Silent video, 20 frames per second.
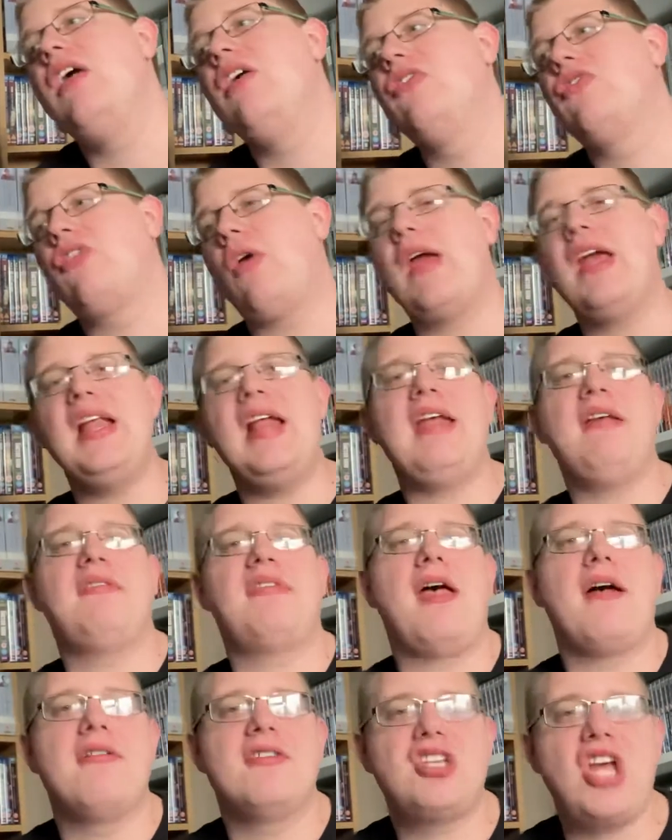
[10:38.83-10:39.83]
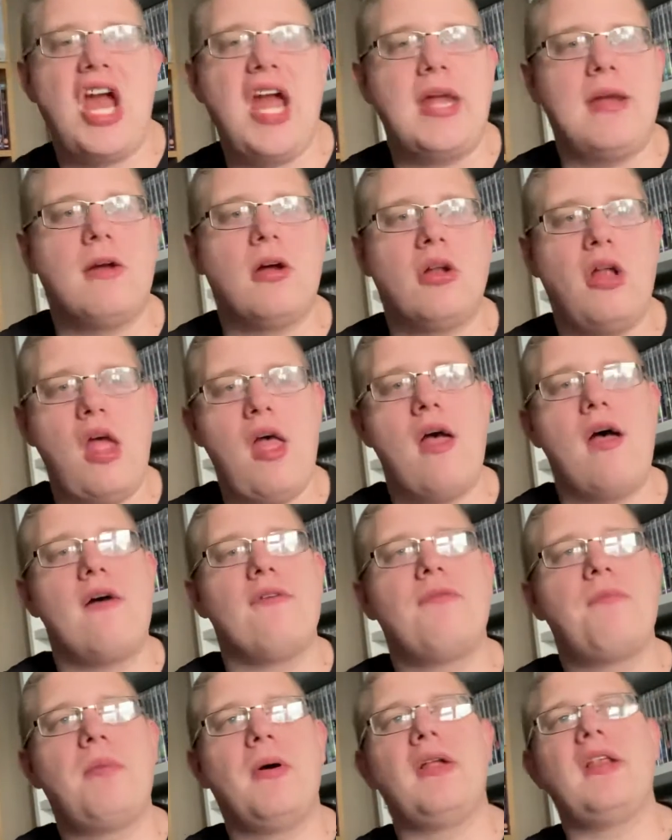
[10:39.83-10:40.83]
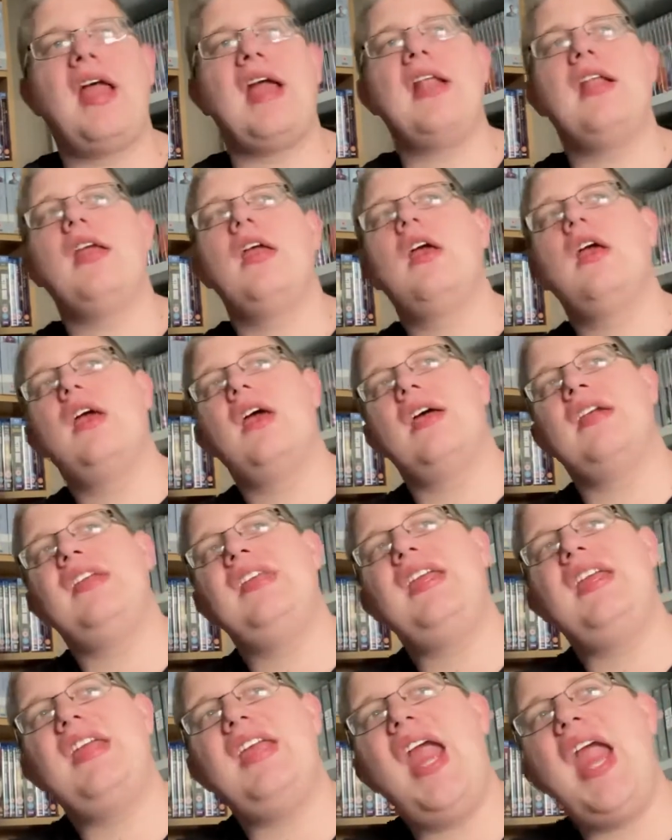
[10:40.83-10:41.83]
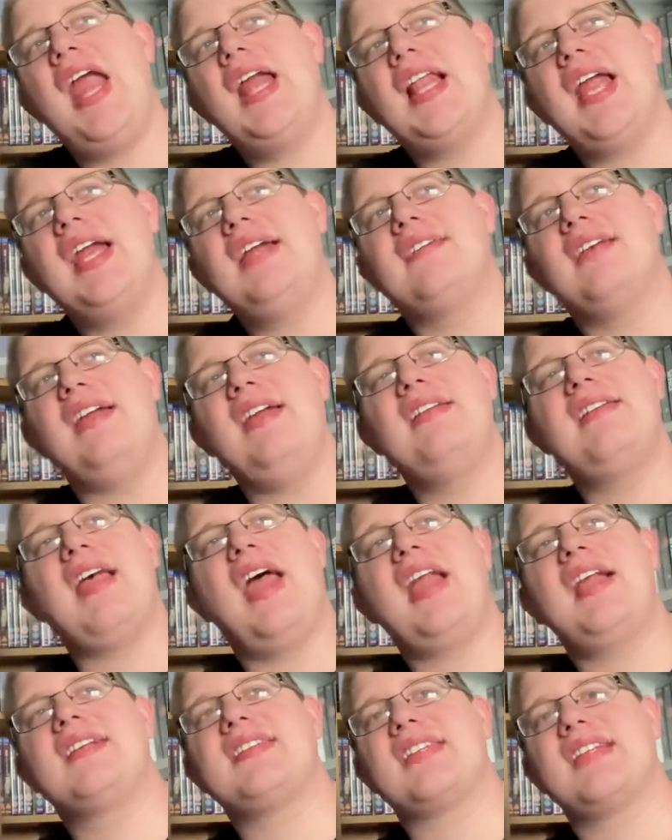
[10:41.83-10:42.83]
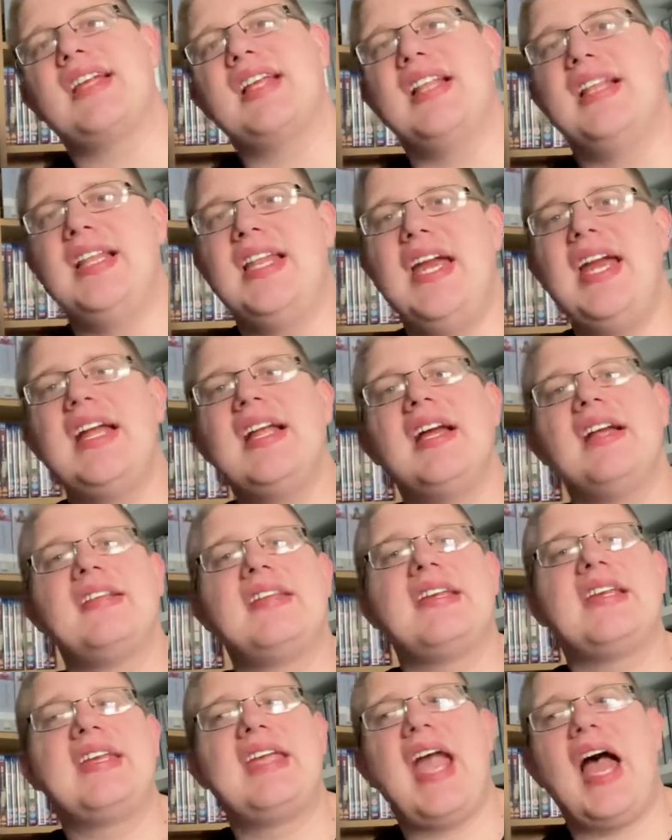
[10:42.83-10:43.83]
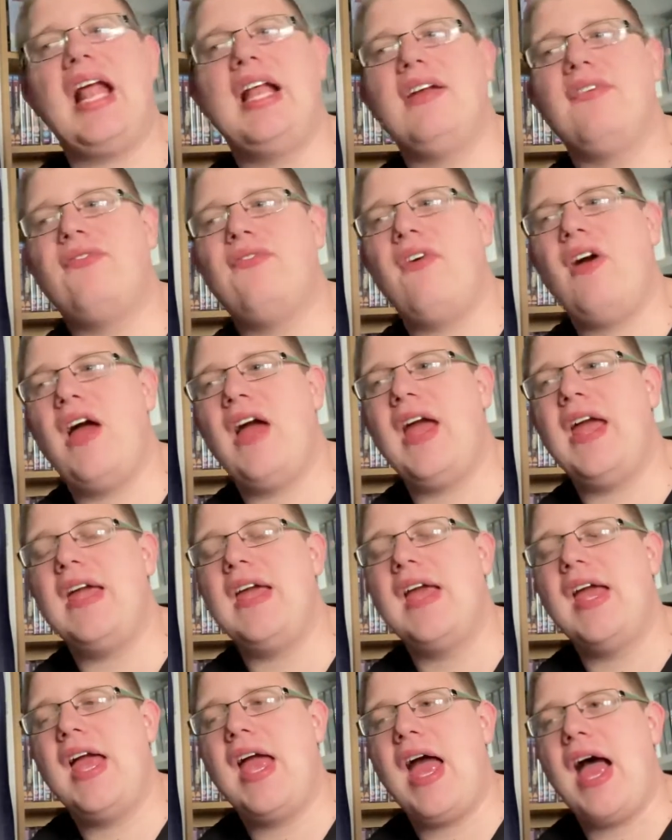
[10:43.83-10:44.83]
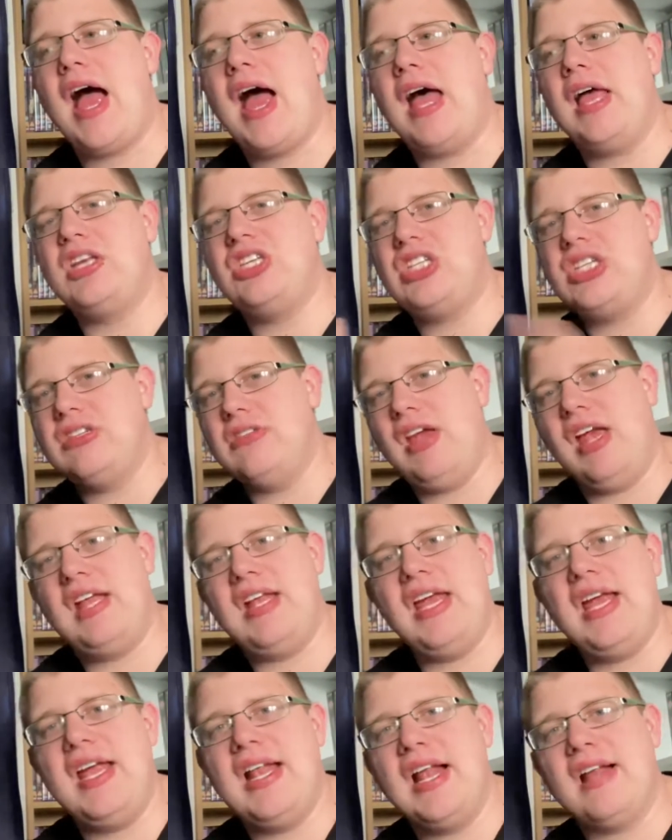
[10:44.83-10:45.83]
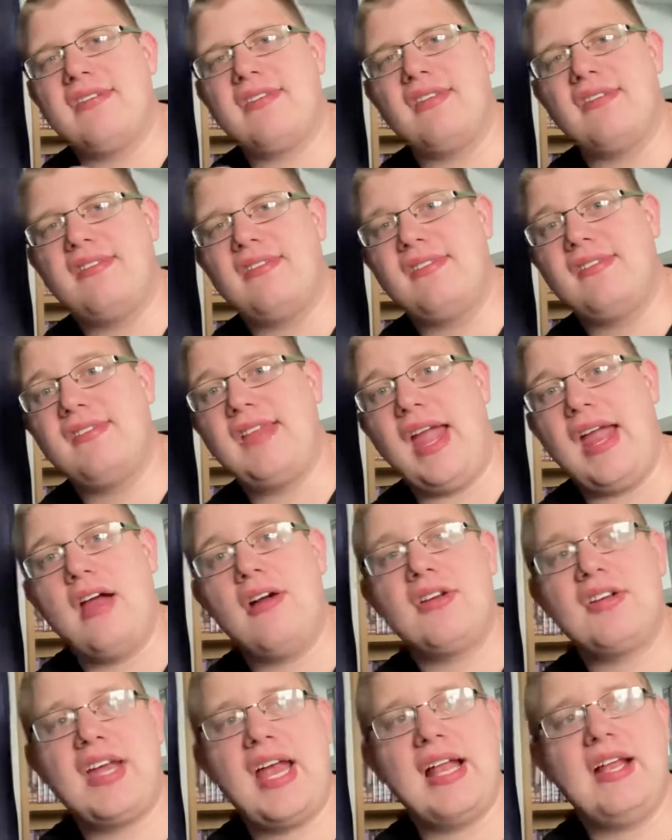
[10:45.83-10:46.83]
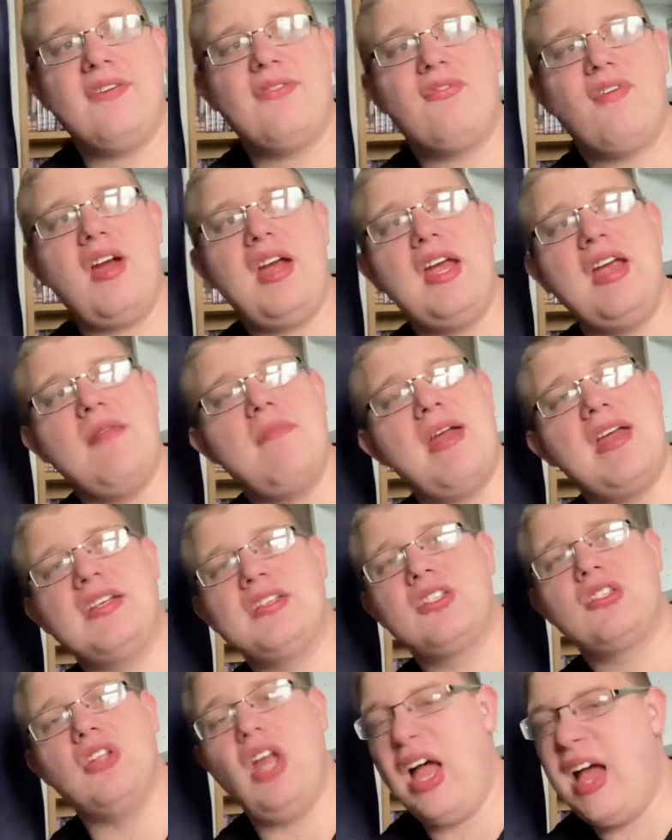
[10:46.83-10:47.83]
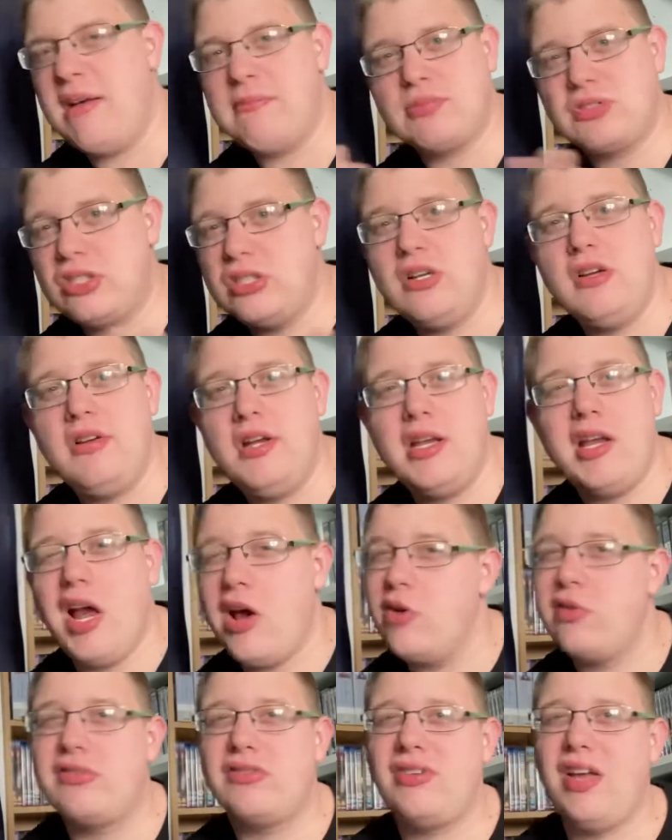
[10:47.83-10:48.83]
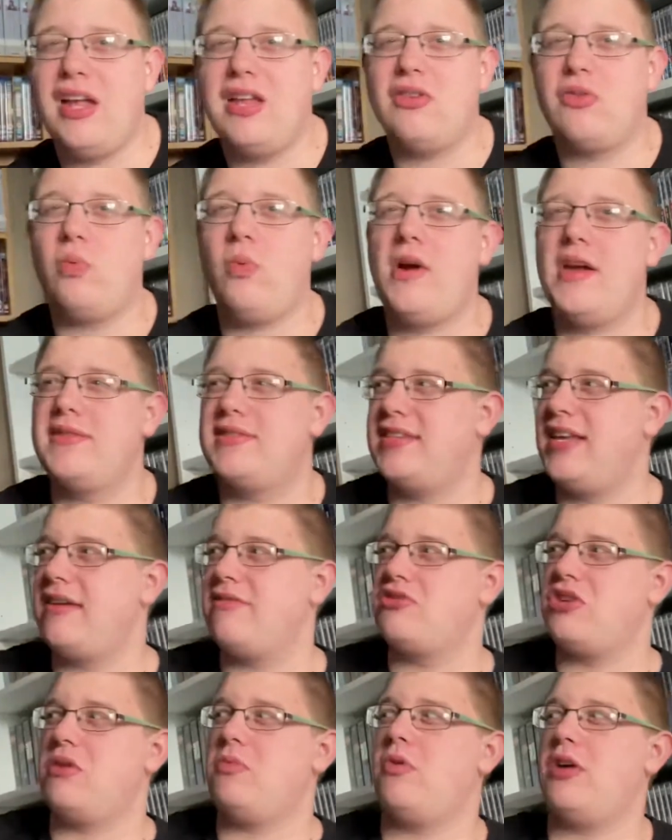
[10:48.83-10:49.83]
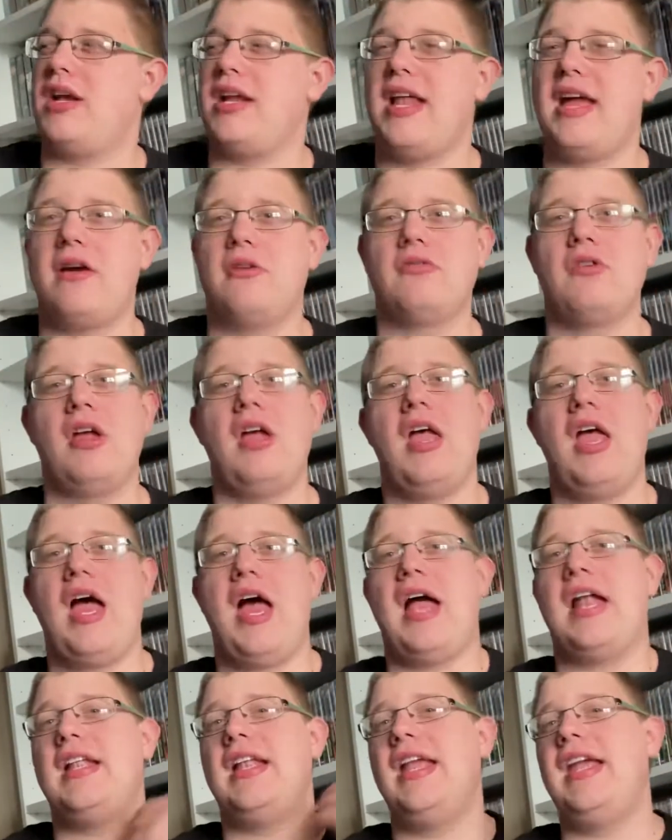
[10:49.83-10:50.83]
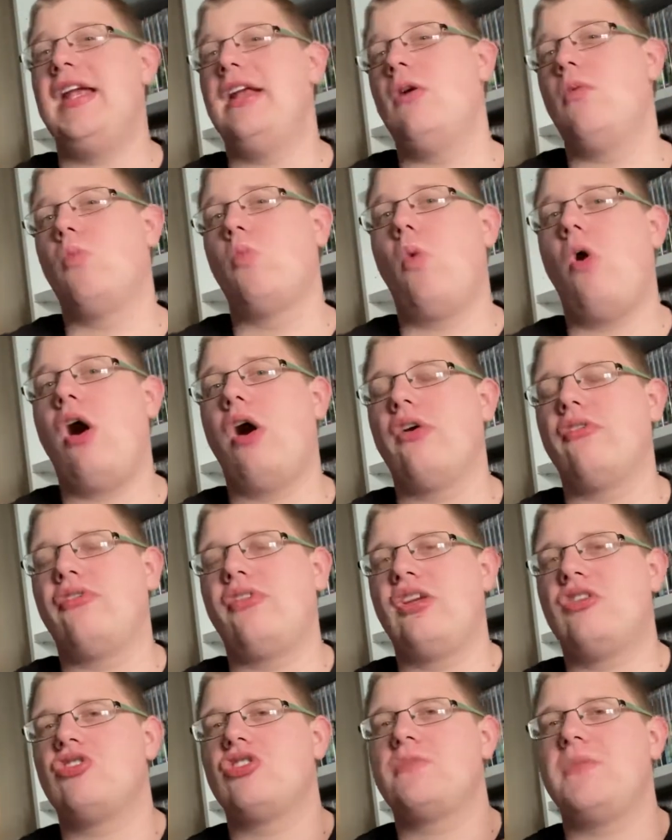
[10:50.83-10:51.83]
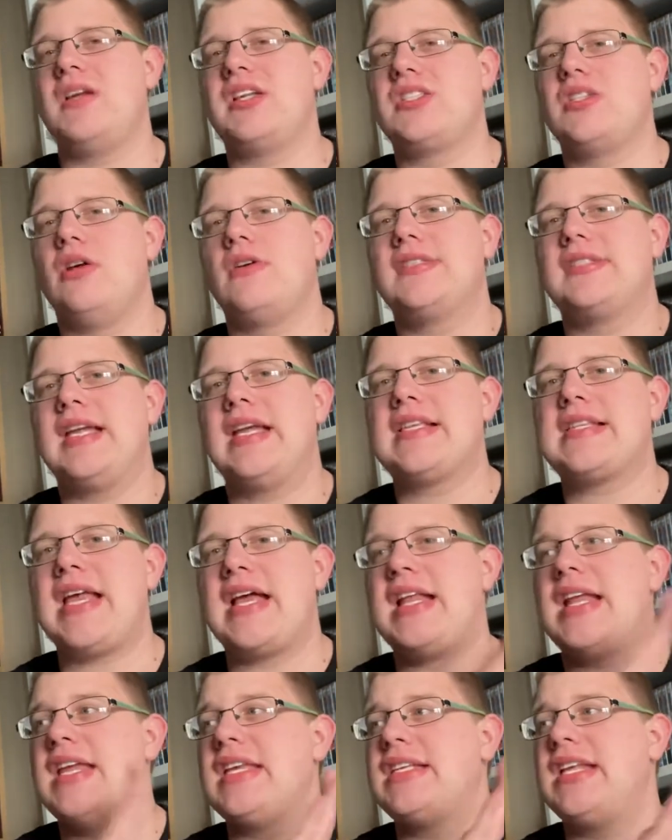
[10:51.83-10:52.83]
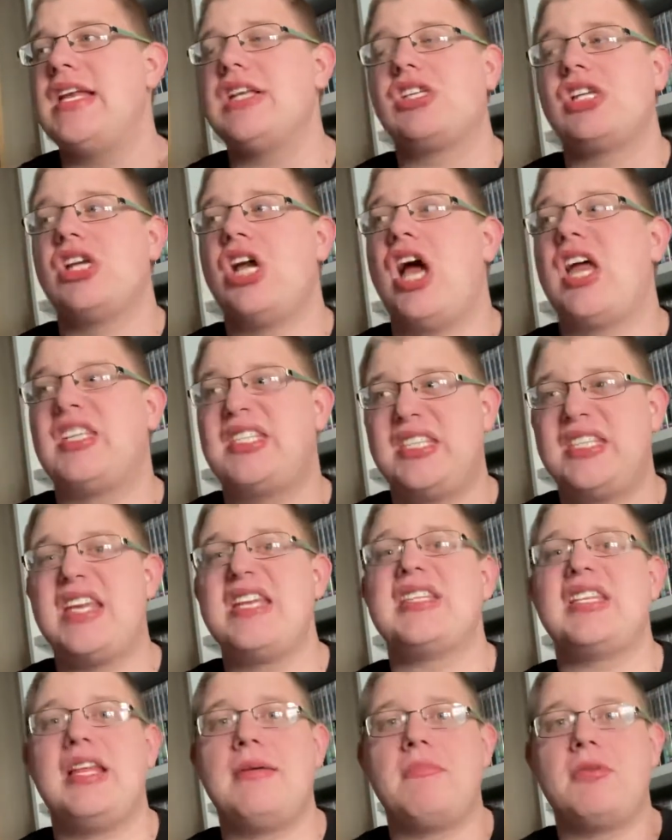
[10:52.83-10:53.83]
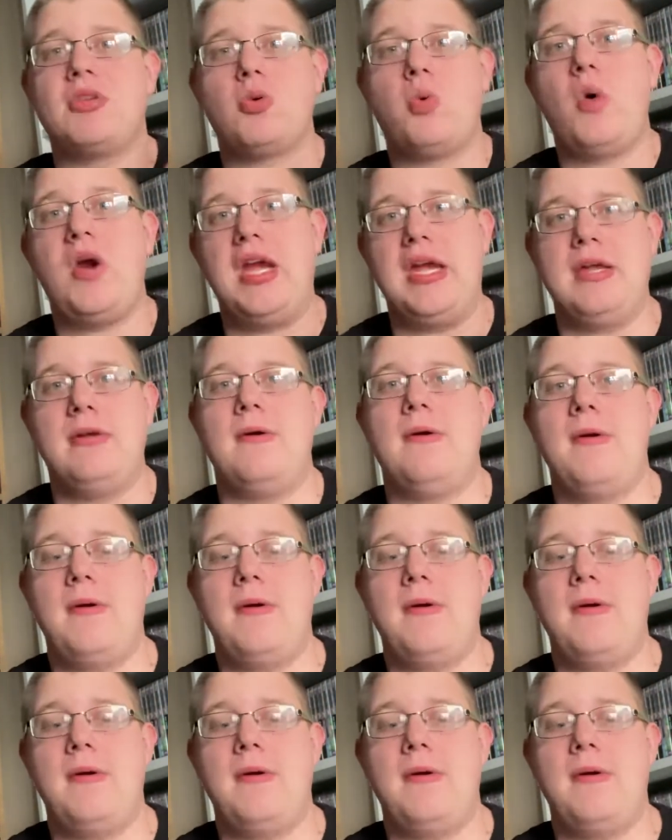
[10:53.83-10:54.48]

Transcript: So he leaves Sarah Jane on Earth. But then a year later, he takes Leela to Gallifrey and he lets her stay on Gallifrey. It makes absolutely no sense. Why Sarah Jane weren't allowed and Leela was? It just makes no sense. And it's literally a season in between.